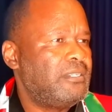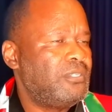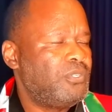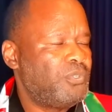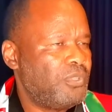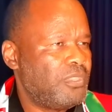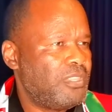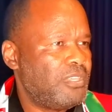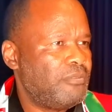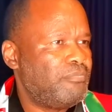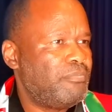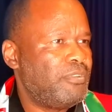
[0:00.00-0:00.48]

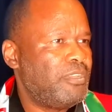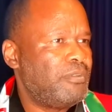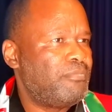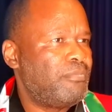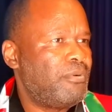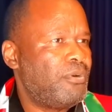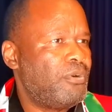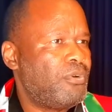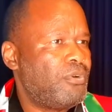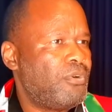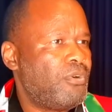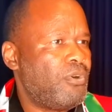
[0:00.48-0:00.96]
to the
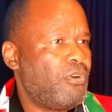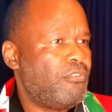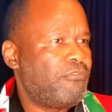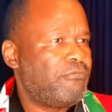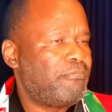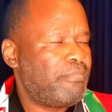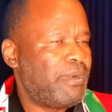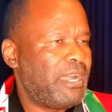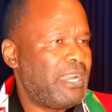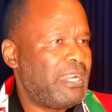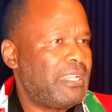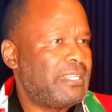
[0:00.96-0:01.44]
people
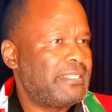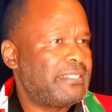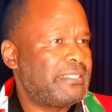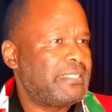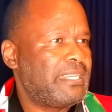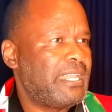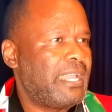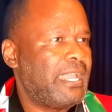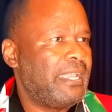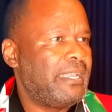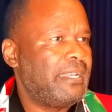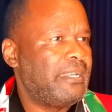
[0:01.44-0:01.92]
of
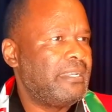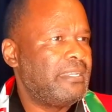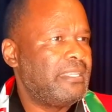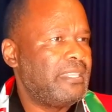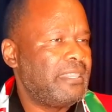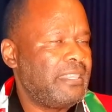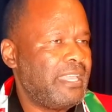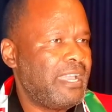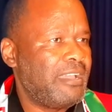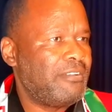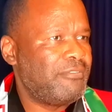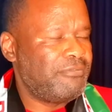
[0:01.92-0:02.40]
Palestine.
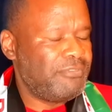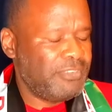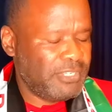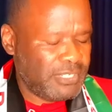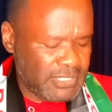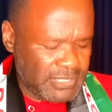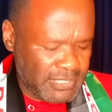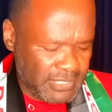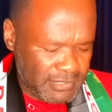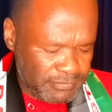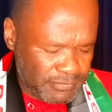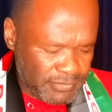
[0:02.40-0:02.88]
They are
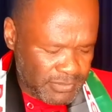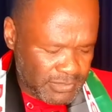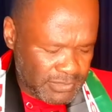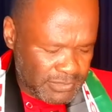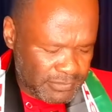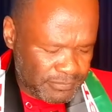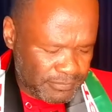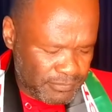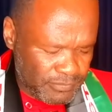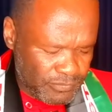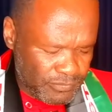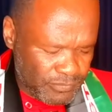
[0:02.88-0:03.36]

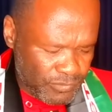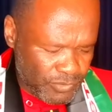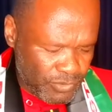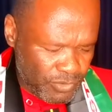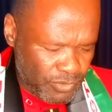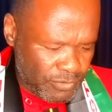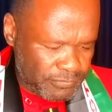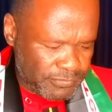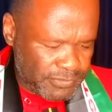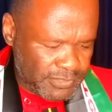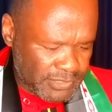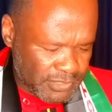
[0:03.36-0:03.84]
victims
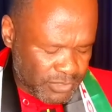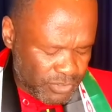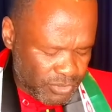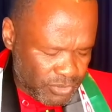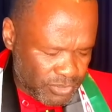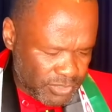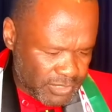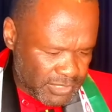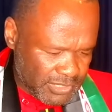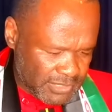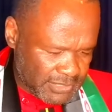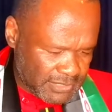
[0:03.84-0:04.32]
of
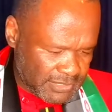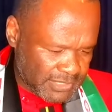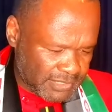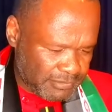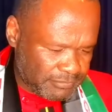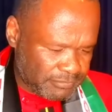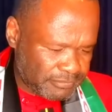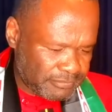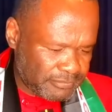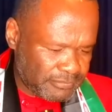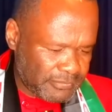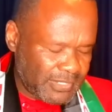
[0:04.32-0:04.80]

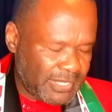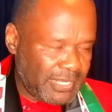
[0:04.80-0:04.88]
Zionism.